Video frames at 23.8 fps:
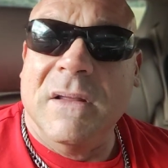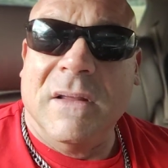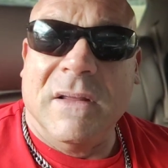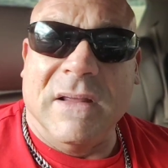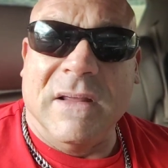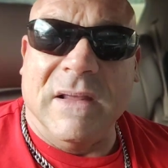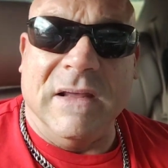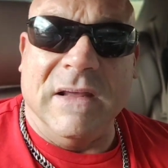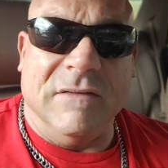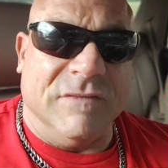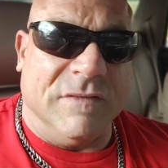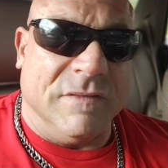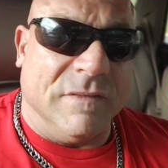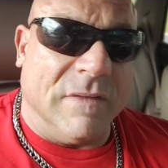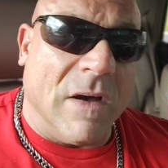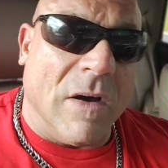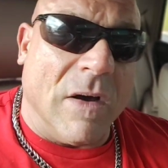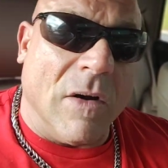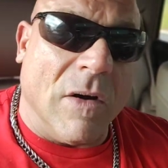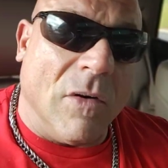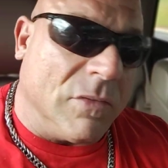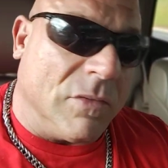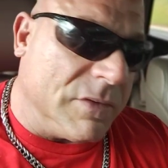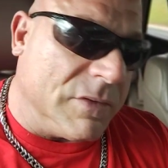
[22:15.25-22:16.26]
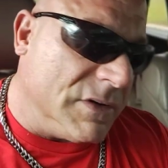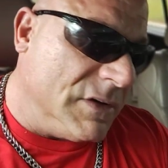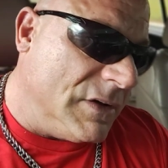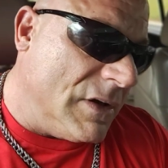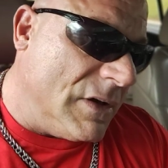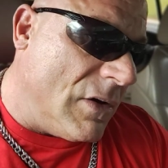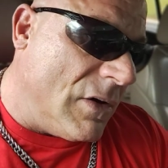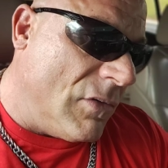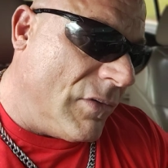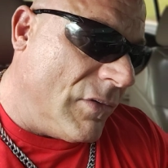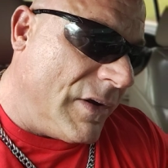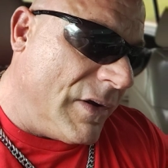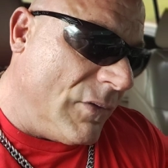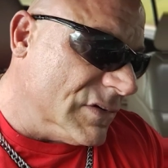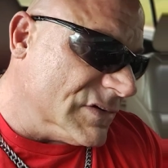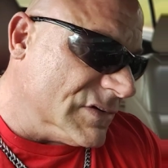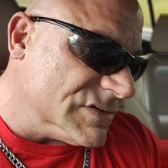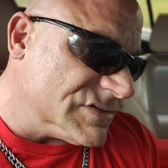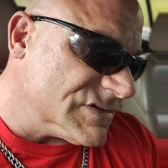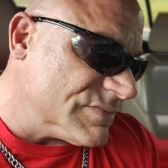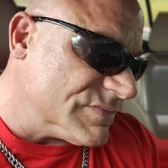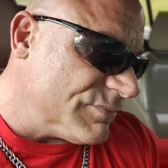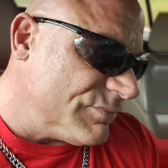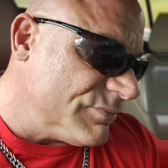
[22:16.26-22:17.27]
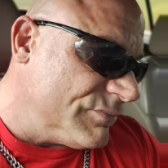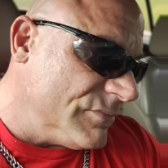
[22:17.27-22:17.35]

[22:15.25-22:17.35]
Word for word: even though, you know, it was,